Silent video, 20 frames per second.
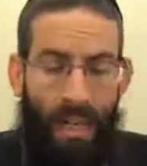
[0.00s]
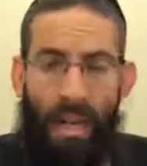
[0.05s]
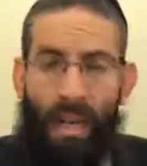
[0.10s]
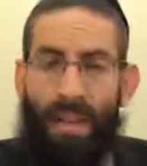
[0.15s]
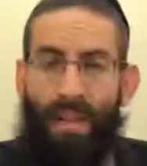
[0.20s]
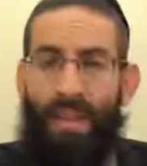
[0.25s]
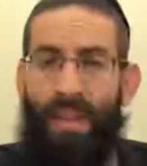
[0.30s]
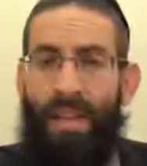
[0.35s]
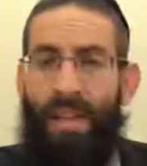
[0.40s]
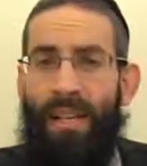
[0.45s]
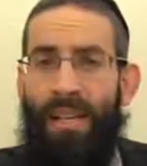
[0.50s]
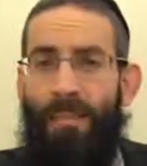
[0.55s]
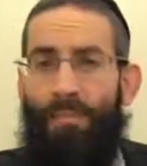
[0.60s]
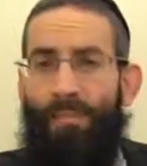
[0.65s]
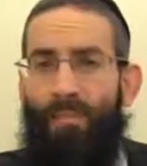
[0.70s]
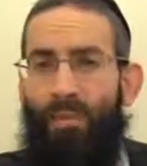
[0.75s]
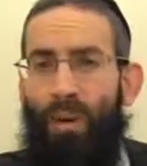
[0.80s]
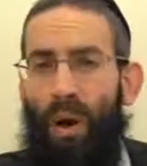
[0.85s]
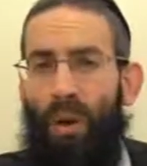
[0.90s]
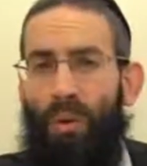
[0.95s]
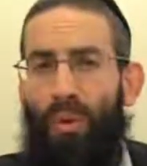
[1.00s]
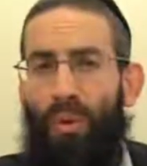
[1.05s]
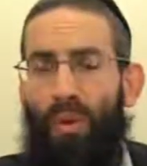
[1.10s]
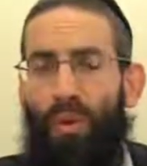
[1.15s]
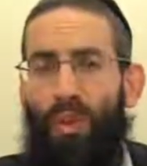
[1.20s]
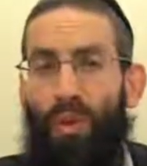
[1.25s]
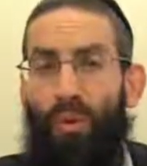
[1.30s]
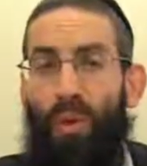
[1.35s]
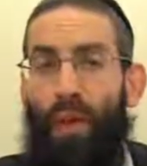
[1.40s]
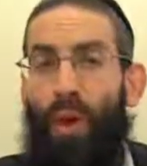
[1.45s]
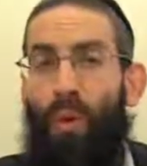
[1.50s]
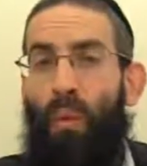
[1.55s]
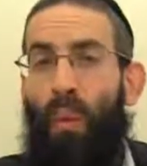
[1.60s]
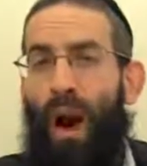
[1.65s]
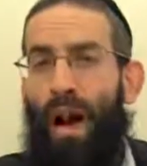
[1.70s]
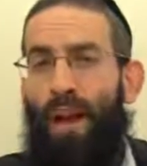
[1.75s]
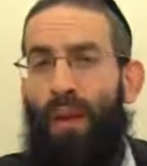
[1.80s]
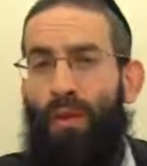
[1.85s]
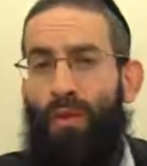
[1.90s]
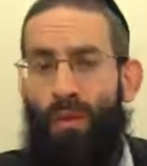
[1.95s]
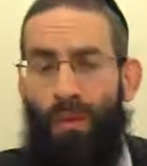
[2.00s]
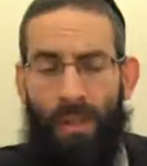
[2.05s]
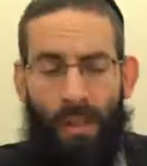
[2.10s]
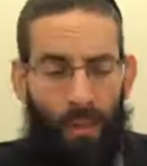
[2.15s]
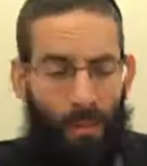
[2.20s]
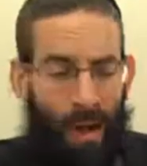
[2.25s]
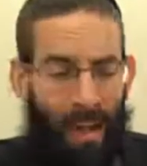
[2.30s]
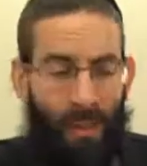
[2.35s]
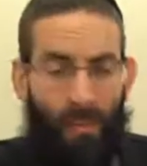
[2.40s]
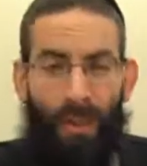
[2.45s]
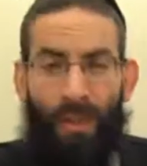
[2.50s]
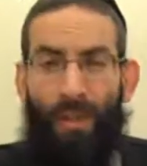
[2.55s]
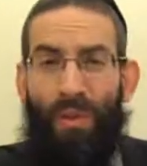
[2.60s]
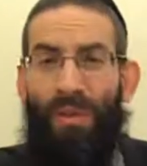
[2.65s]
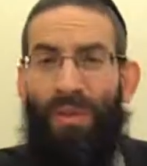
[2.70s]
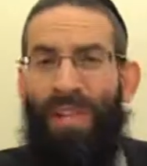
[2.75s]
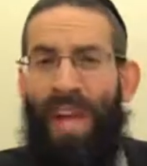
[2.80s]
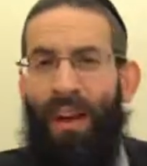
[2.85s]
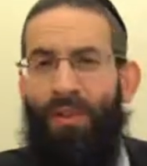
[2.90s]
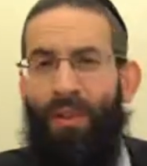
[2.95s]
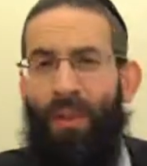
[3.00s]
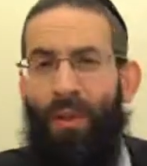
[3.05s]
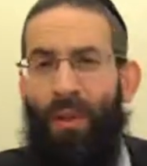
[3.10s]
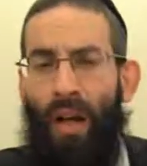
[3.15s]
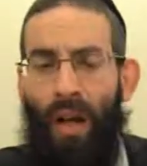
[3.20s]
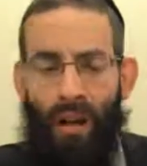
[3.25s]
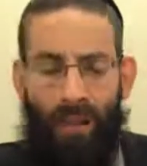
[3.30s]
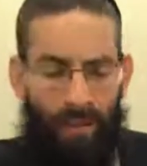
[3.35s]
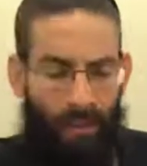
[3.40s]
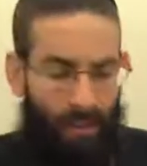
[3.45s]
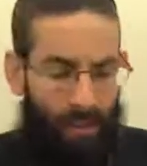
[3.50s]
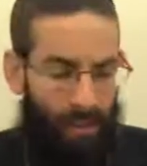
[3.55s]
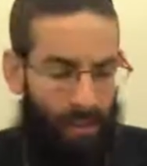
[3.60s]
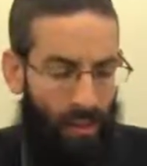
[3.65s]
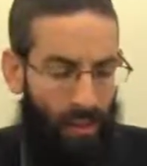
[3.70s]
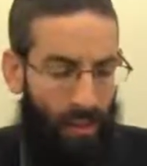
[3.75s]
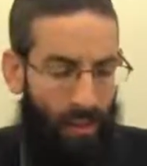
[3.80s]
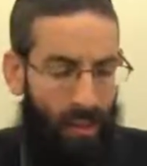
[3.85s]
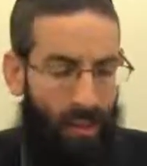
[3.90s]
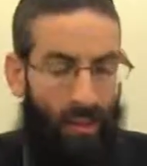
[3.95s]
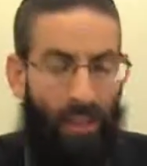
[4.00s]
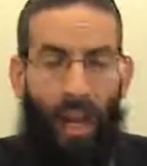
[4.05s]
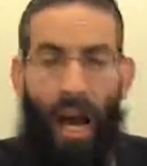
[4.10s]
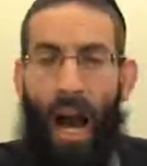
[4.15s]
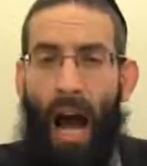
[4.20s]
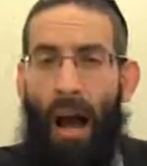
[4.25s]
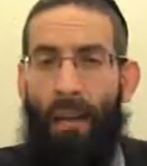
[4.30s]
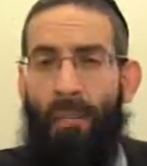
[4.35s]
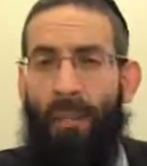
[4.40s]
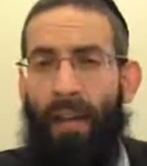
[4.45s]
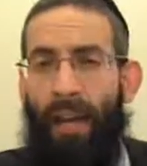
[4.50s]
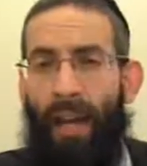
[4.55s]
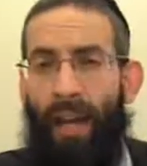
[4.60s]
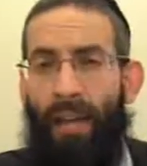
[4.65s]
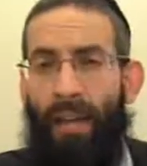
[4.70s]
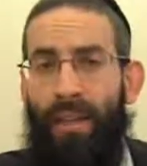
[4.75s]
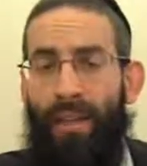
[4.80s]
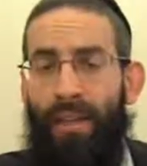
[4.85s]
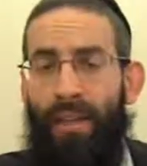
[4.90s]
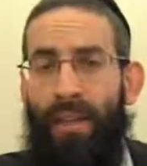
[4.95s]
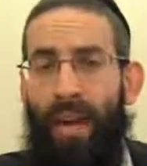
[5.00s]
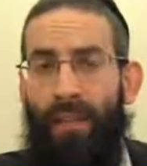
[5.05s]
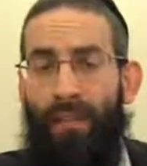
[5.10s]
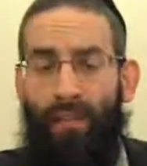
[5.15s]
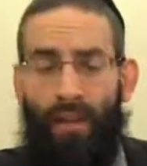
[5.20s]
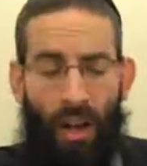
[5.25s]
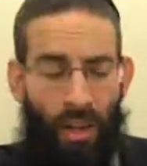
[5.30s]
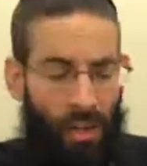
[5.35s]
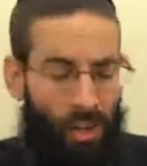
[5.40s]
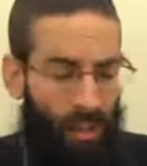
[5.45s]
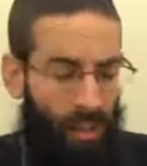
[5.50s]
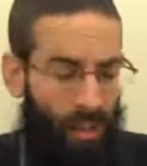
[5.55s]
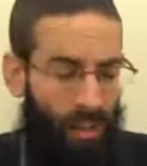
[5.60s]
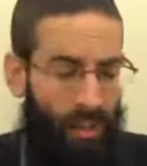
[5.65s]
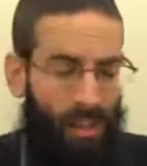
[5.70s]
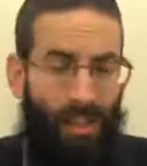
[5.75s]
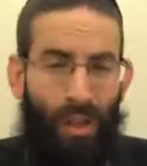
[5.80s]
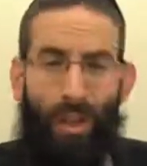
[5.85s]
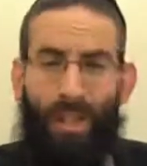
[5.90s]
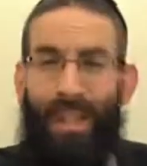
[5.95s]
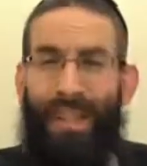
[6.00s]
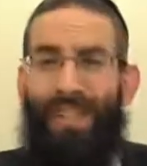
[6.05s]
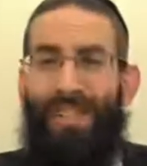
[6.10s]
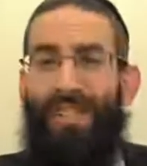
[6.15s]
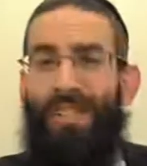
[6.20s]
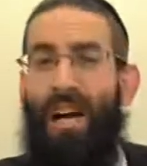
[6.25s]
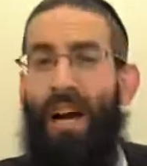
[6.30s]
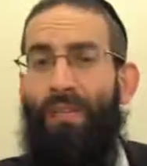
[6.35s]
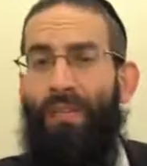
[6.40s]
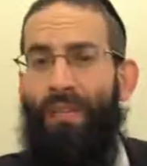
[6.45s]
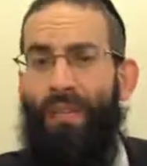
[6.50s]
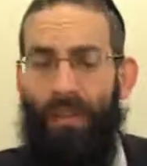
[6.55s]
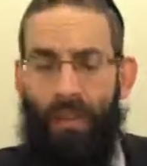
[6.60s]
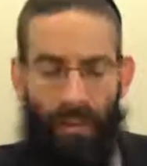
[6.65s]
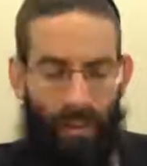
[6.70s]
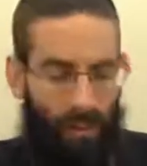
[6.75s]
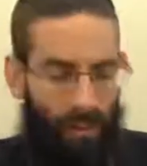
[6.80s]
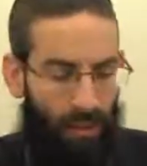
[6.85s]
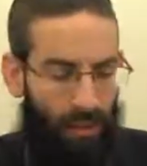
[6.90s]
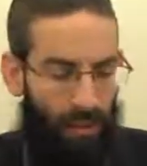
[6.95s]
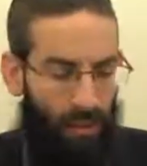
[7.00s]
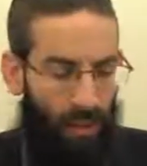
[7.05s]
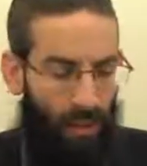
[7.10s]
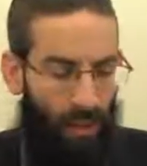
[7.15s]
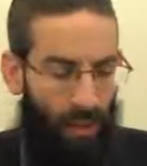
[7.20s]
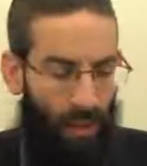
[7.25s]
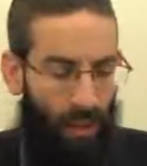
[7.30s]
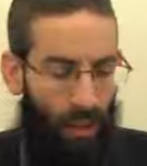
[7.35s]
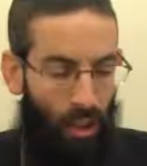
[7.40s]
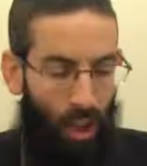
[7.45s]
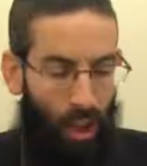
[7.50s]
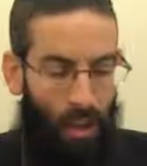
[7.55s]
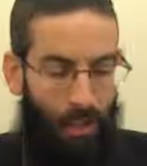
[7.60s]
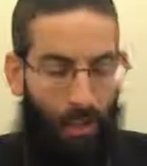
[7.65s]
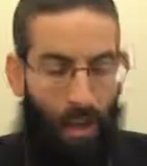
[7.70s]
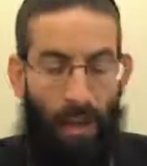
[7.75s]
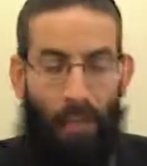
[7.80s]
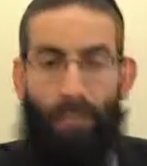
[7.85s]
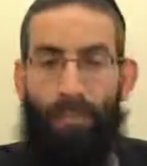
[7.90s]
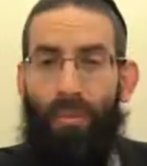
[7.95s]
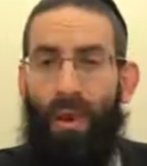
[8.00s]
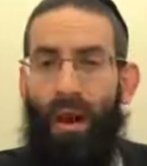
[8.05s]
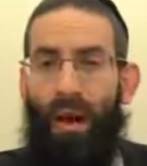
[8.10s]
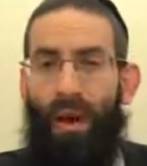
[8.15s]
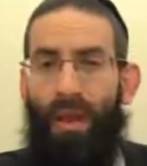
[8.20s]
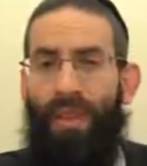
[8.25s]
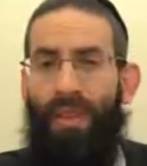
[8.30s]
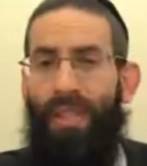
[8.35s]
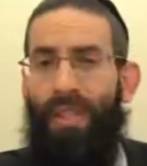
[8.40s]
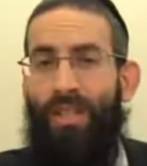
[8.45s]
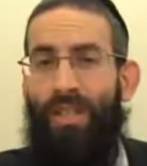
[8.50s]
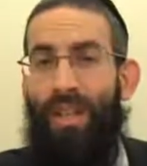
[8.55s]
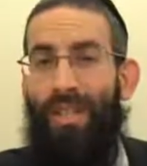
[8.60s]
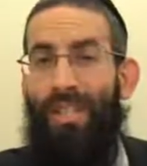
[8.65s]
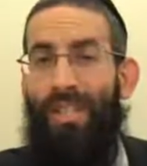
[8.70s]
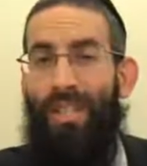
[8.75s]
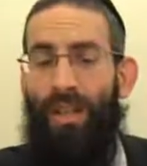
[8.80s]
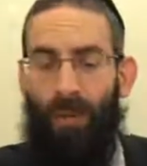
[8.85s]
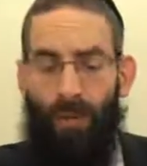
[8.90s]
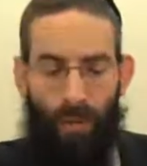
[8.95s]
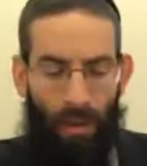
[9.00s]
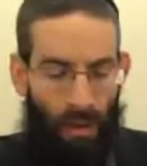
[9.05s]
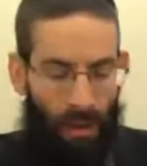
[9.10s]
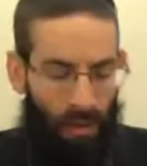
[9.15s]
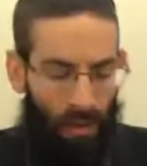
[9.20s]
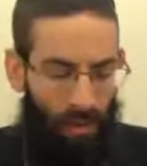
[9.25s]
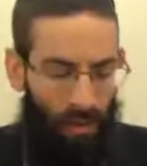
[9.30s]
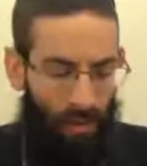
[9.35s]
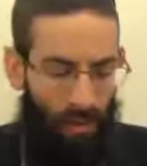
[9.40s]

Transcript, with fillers: this produce requires Trumas Hamayis, whether it's Tevel or not. The obligated Hafrasha, it's only a suffix. Lo yibai bracha, this doesn't need a bracha.